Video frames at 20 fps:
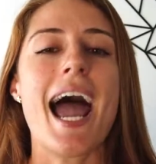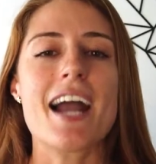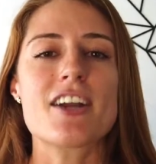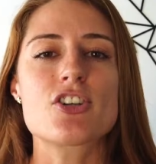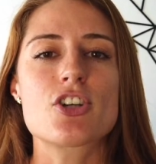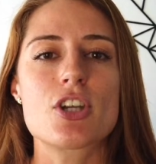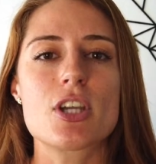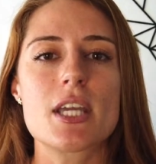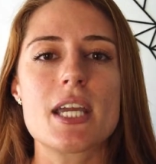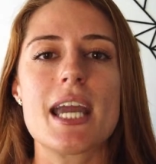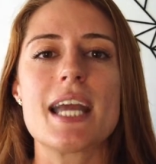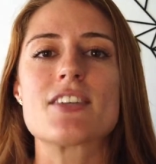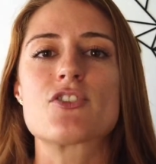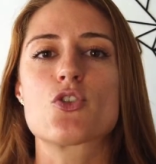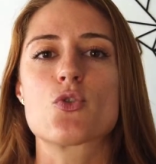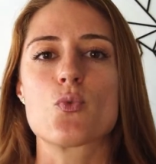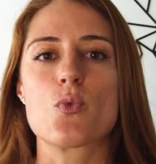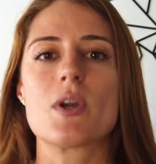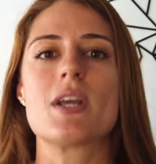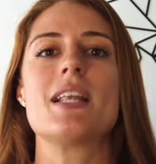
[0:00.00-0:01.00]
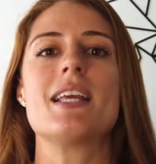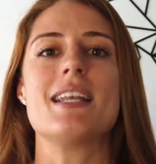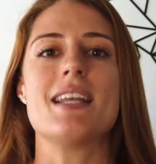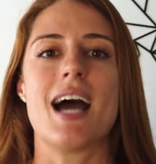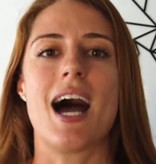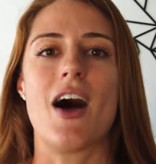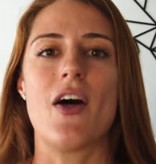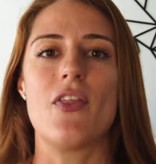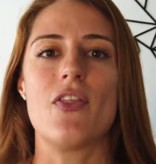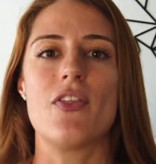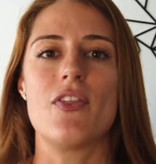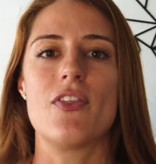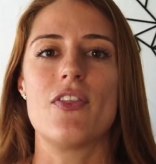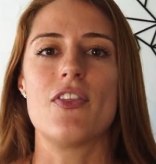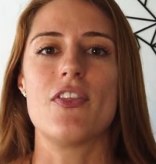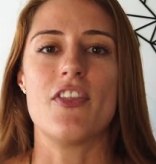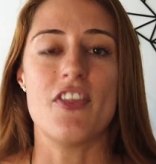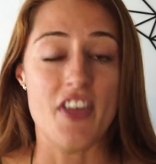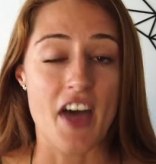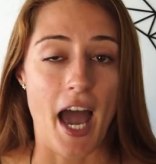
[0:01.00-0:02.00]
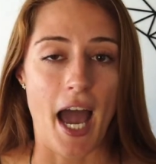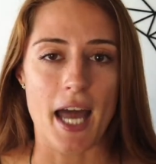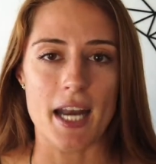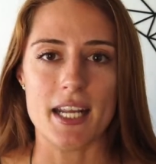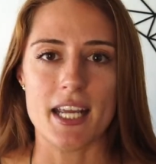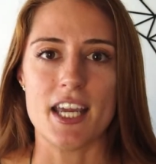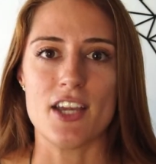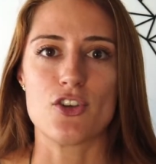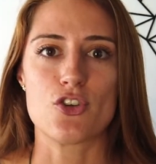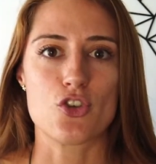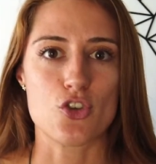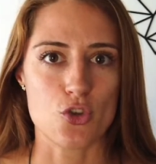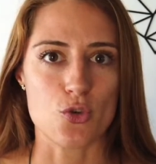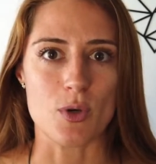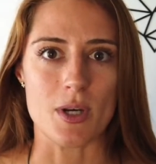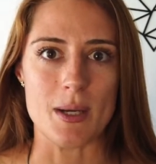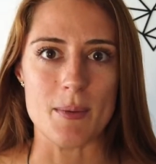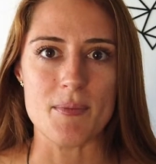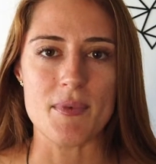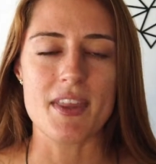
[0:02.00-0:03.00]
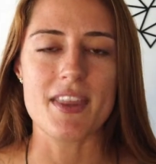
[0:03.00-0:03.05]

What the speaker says: actually it's really not that extreme.